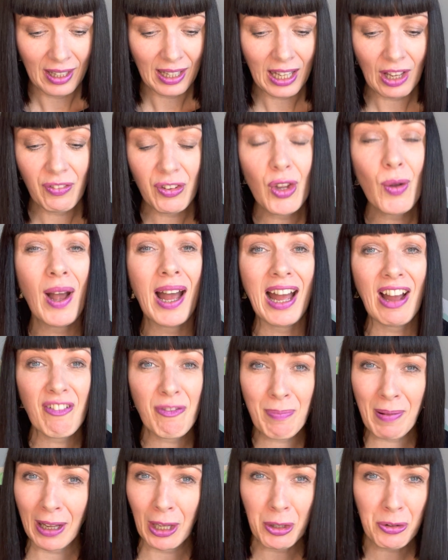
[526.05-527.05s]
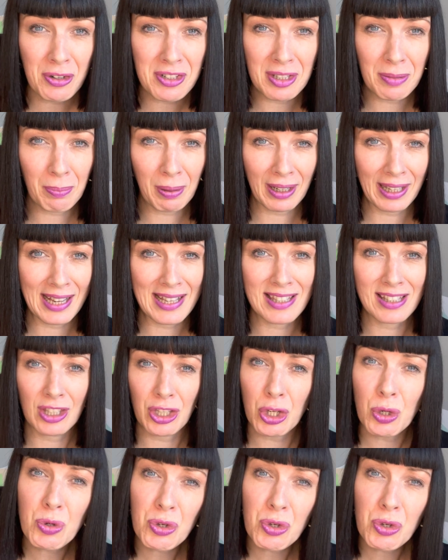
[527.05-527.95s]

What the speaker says: if you have boundaries in place that you